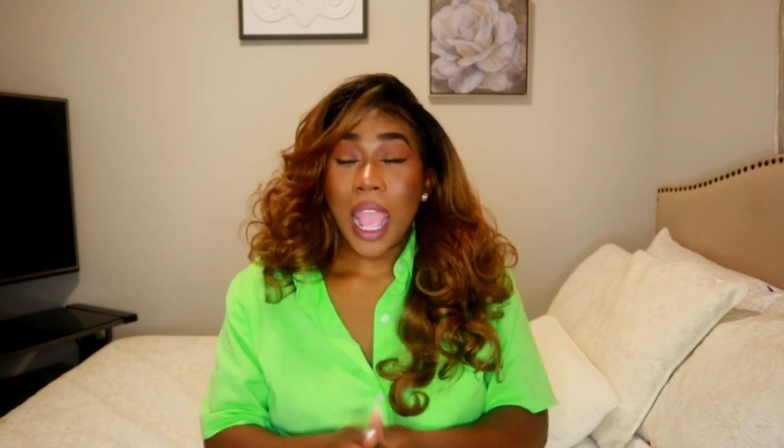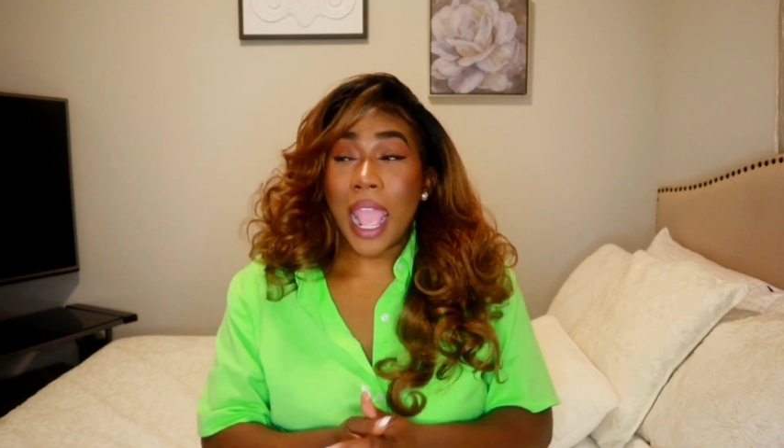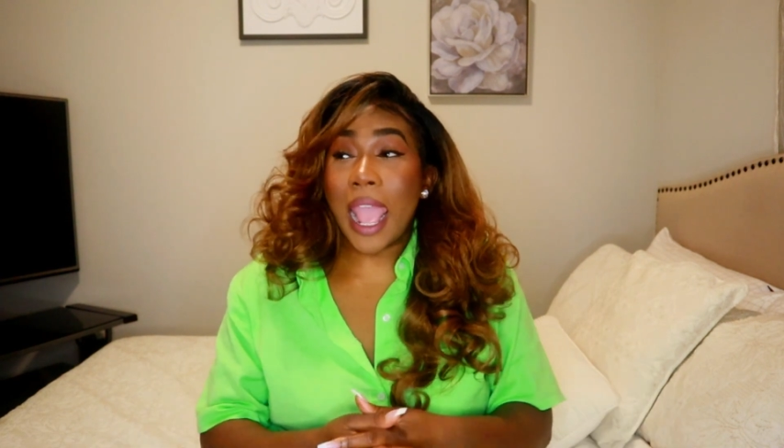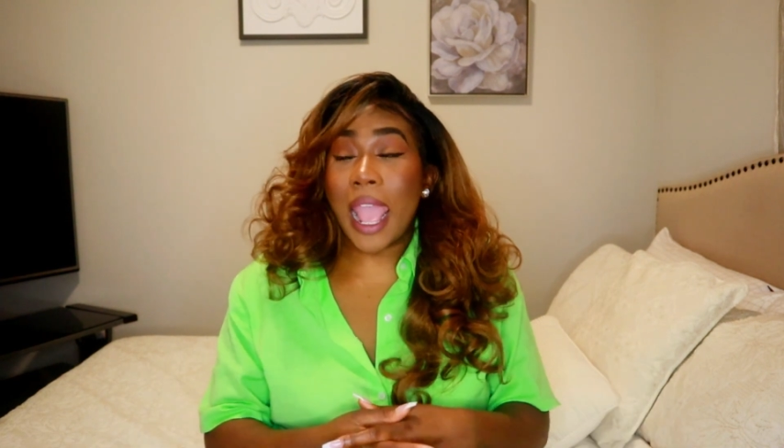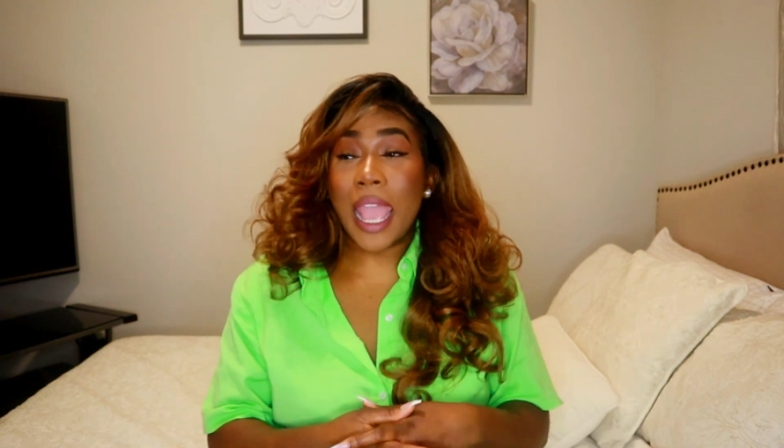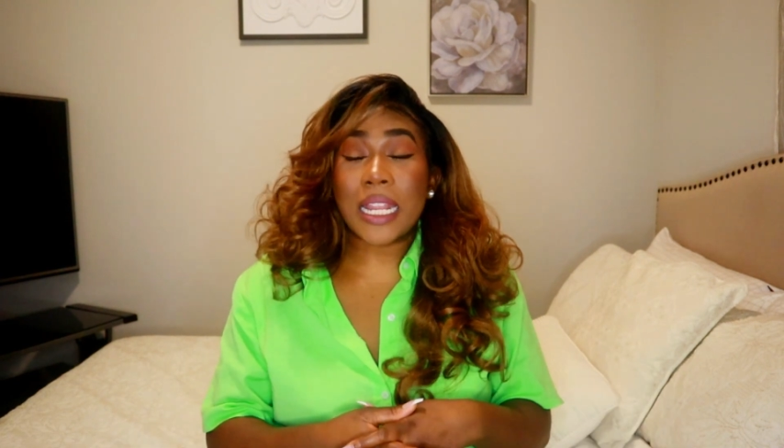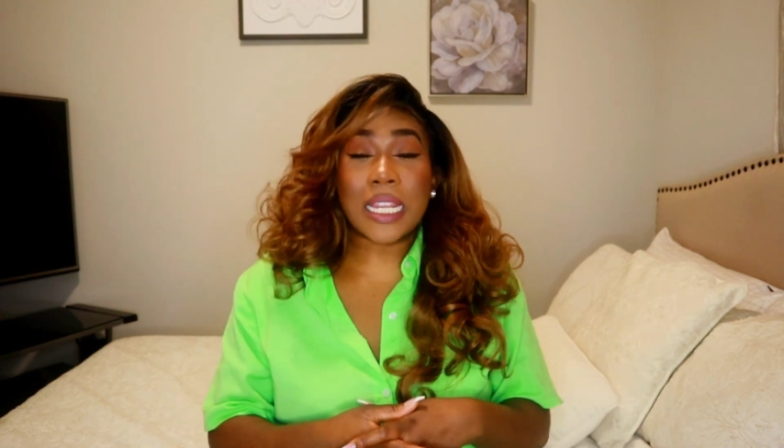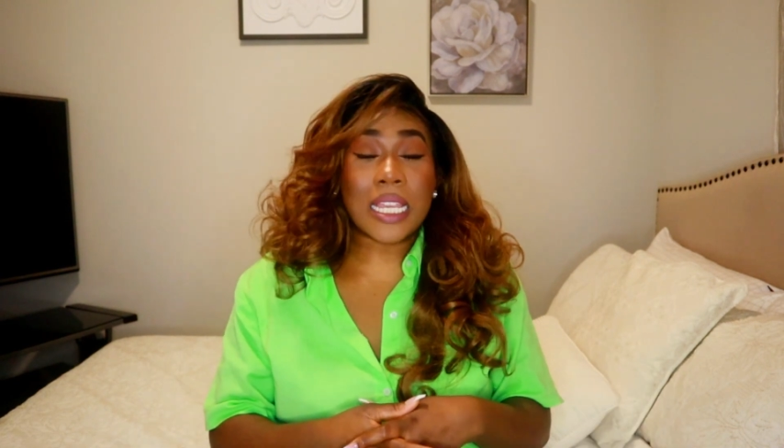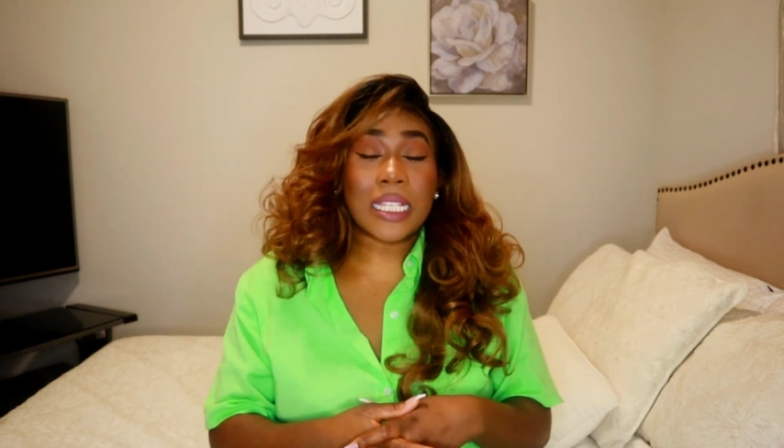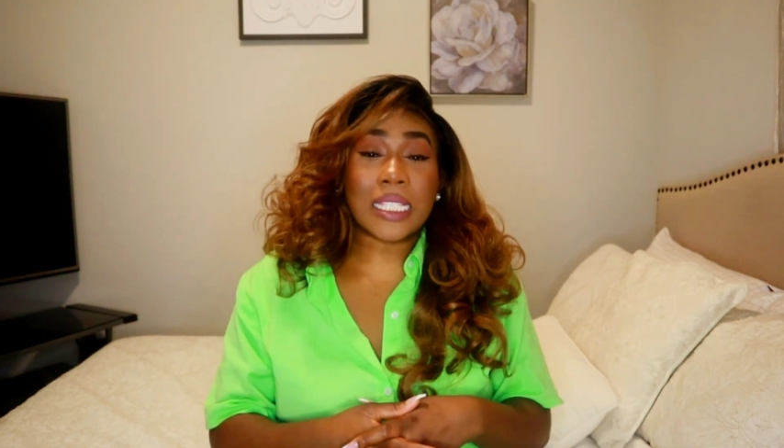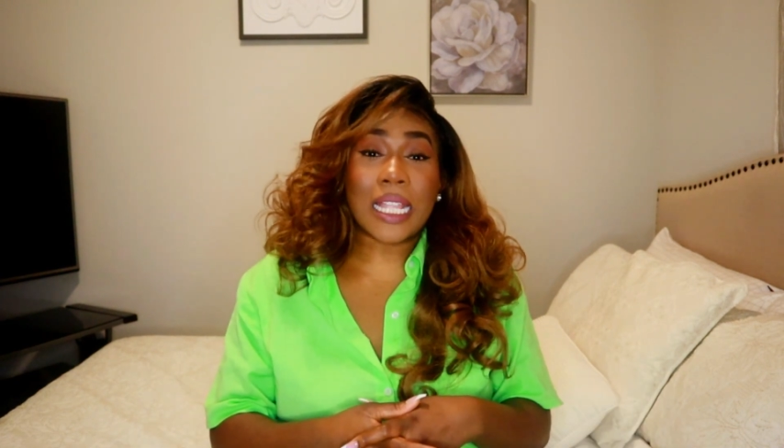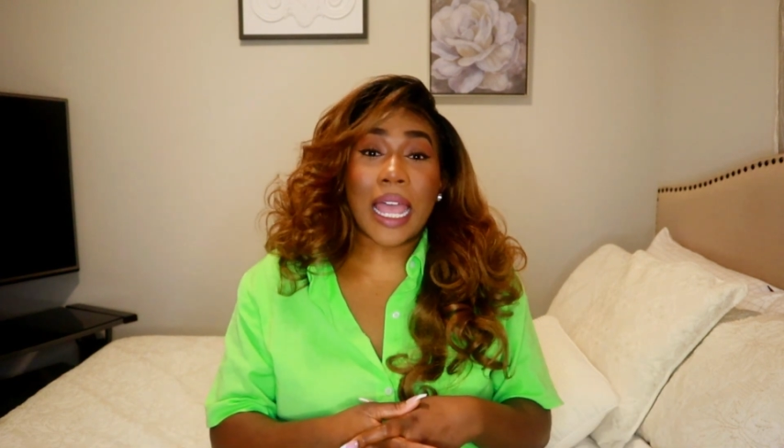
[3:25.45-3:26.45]
and
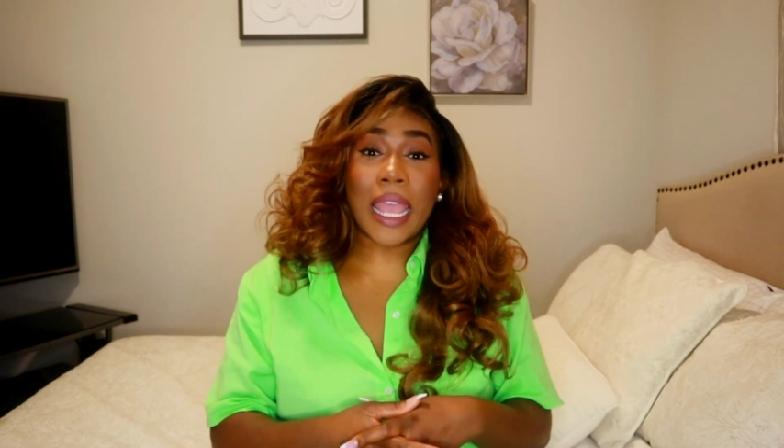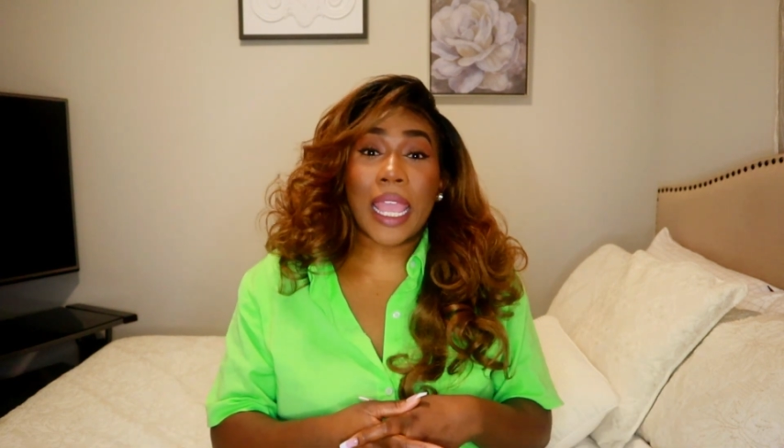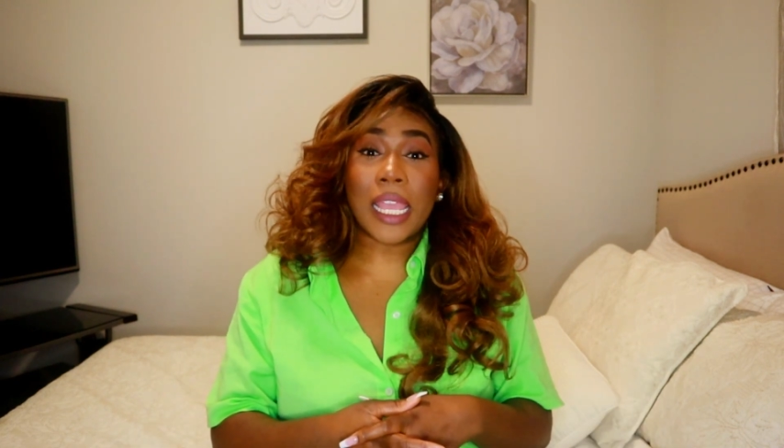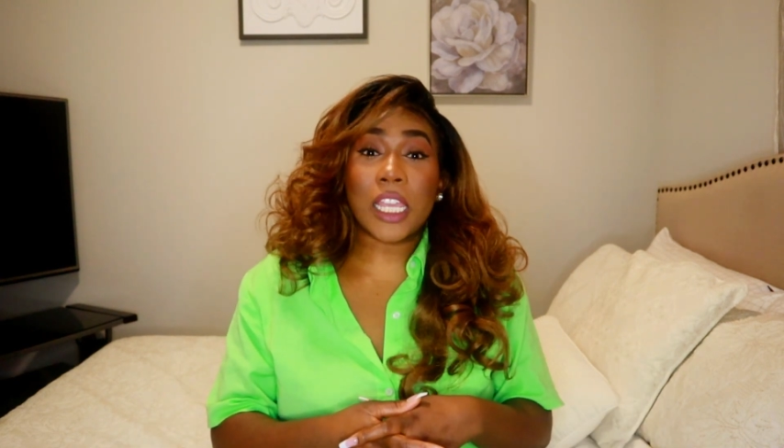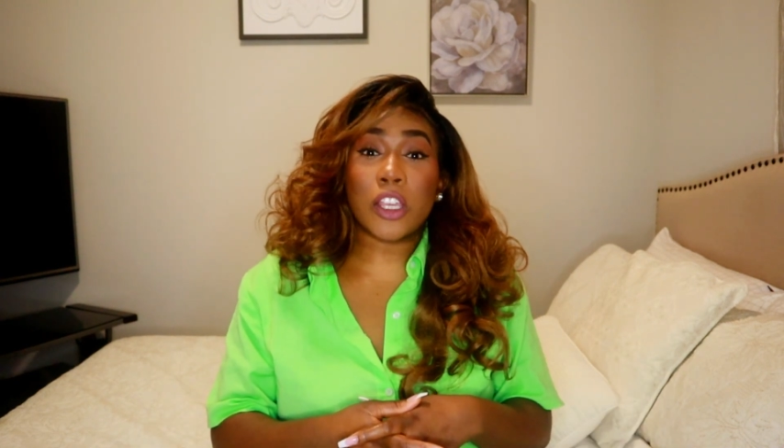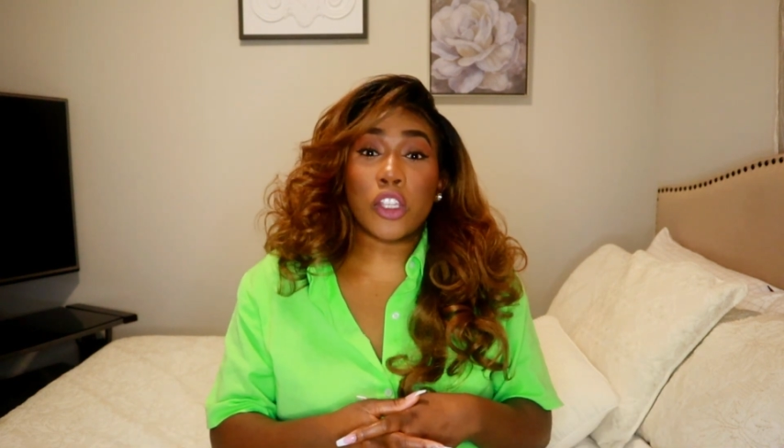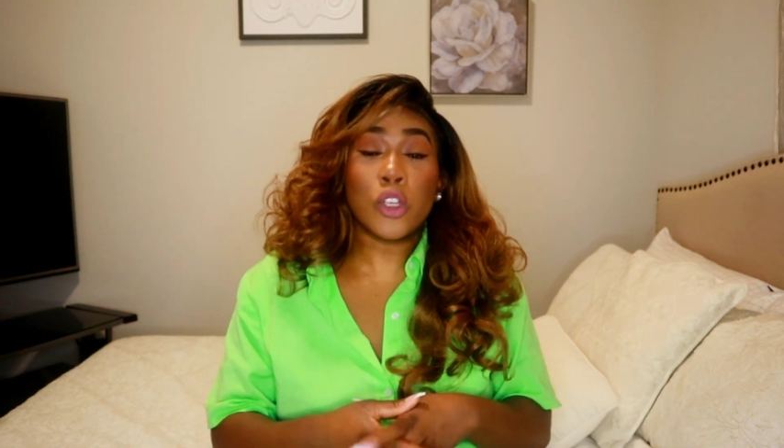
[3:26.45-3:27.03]
is like,